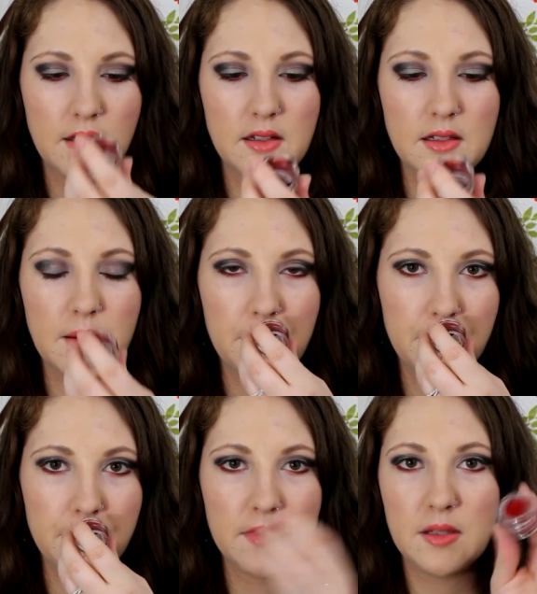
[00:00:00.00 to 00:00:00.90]
Doesn't
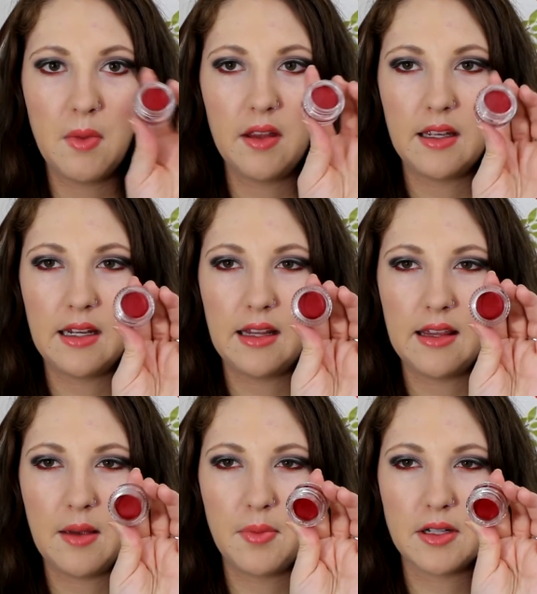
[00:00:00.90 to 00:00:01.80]
smell like
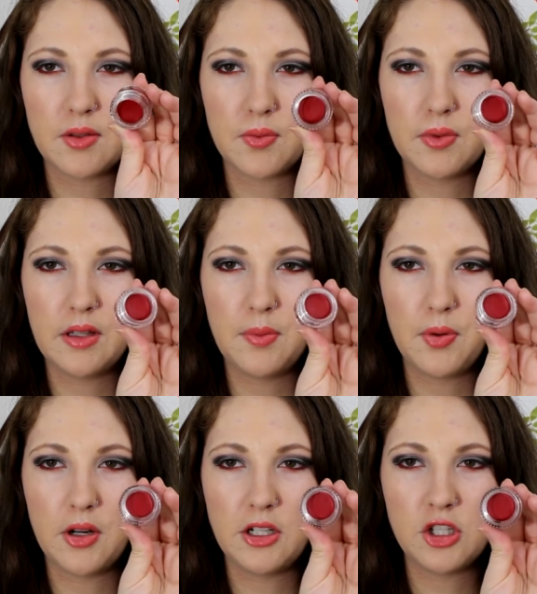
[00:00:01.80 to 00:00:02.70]
anything, but it's a really
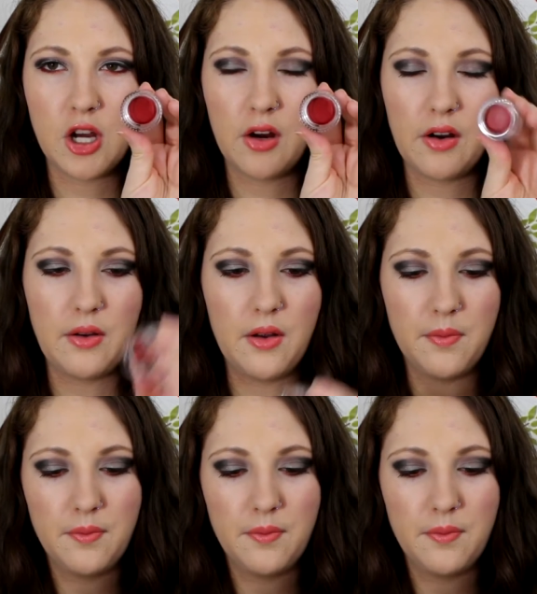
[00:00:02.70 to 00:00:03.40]
pretty cherry